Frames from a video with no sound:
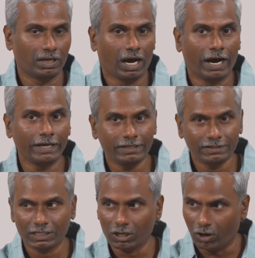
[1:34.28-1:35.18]
eye is
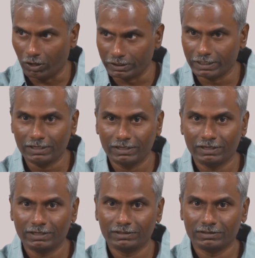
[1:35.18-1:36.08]
the organ,
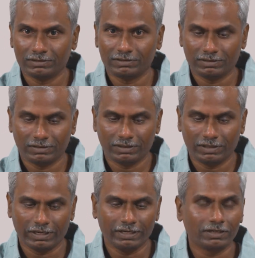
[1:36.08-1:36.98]

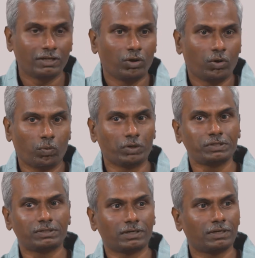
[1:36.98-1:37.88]
right. What
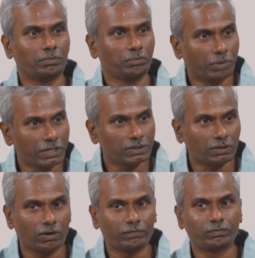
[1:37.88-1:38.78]
is the basic
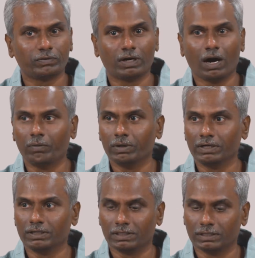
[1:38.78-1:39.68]
of
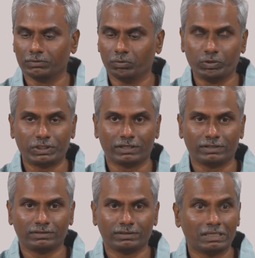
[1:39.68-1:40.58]
our vision?
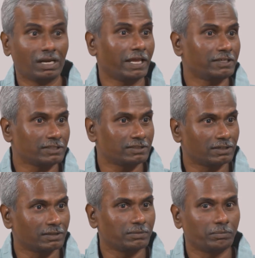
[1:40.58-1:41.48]
Light is
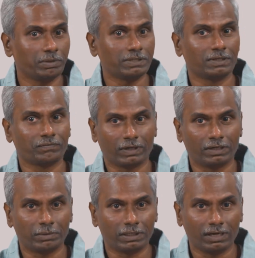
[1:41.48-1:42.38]
a basic
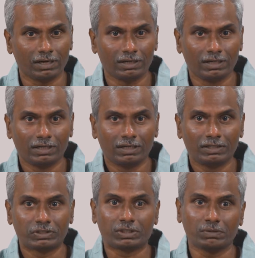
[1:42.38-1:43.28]
fundamental
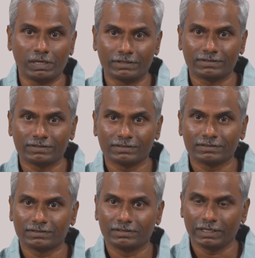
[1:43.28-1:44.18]
stimulus,
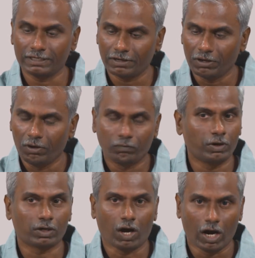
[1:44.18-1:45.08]
right.
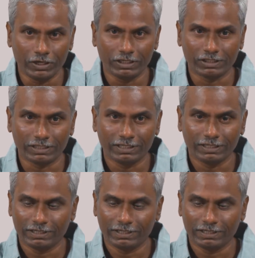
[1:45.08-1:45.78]
For auditory,